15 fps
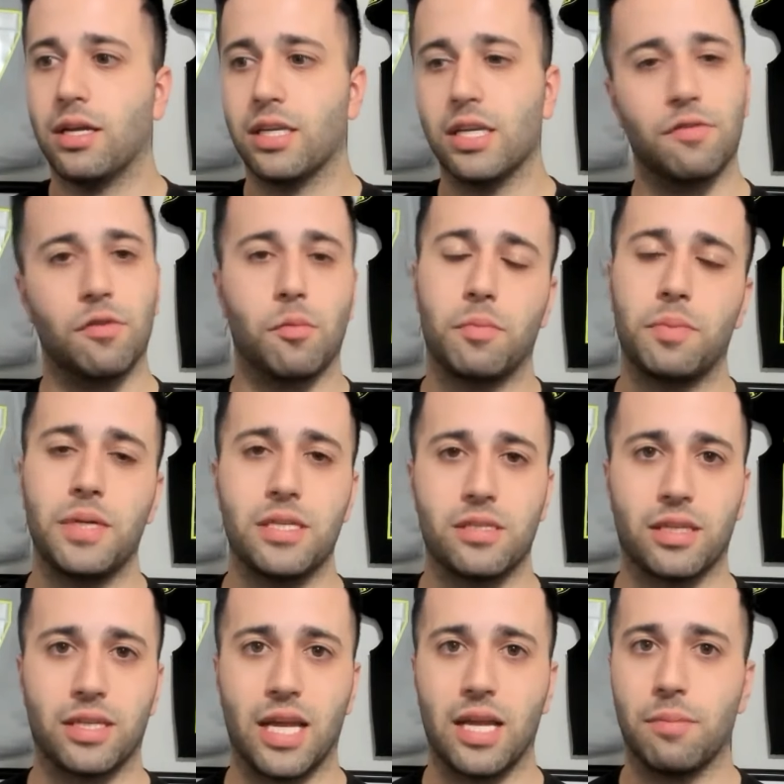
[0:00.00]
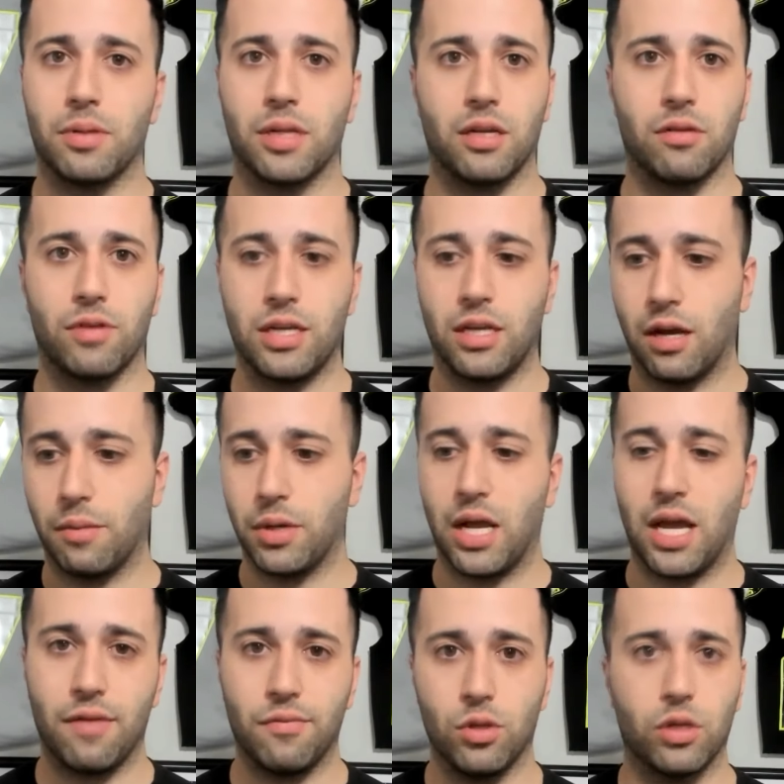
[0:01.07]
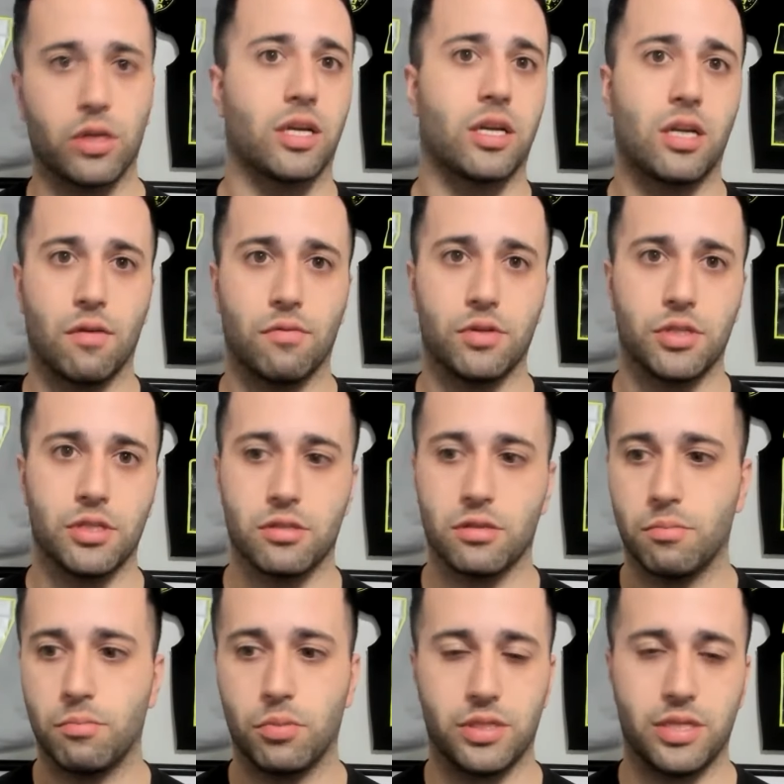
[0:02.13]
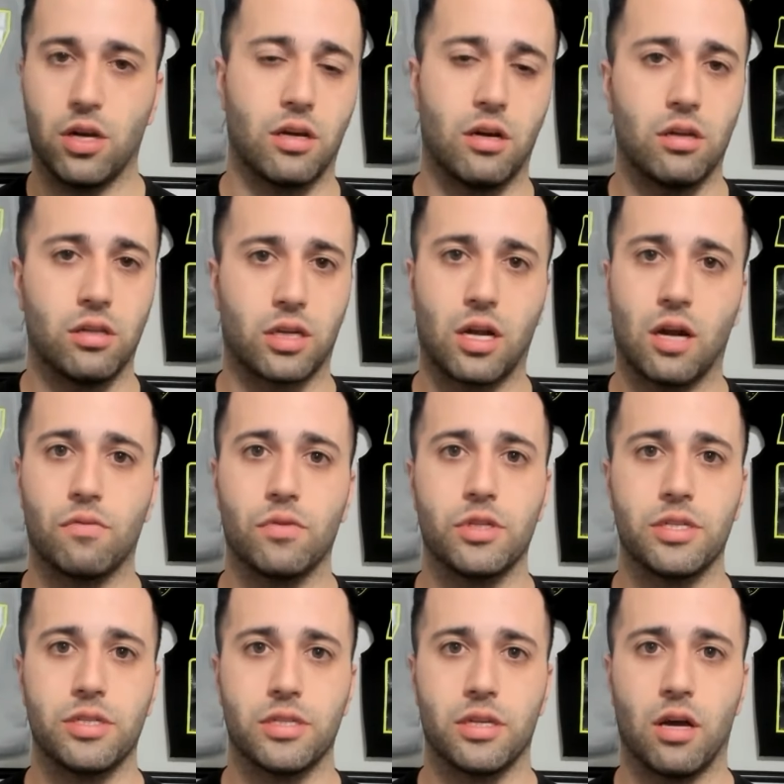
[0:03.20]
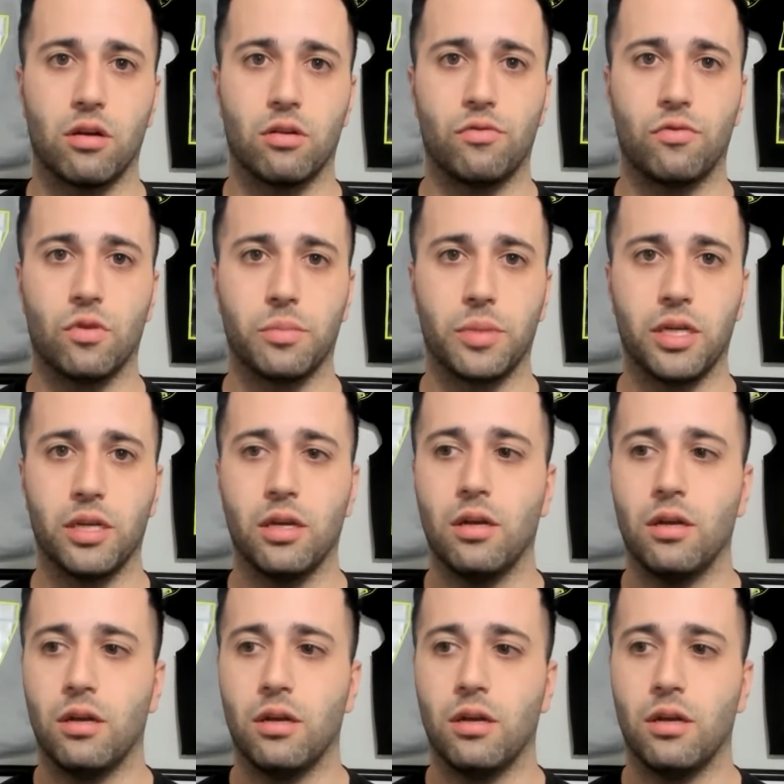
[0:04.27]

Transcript: Give them a piece of the game plan, right? I'm going to have you look at coverages, put in all the coverages in huddle for me,